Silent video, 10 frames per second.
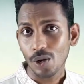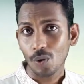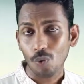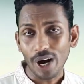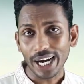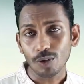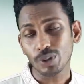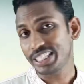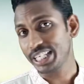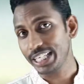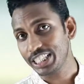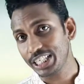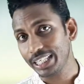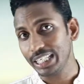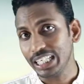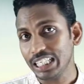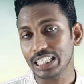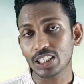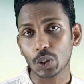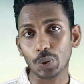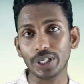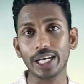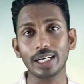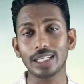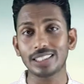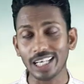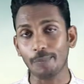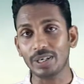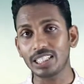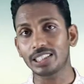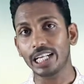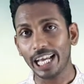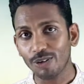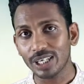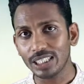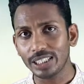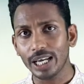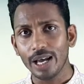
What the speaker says: where we teach English, Korean, and Japanese language.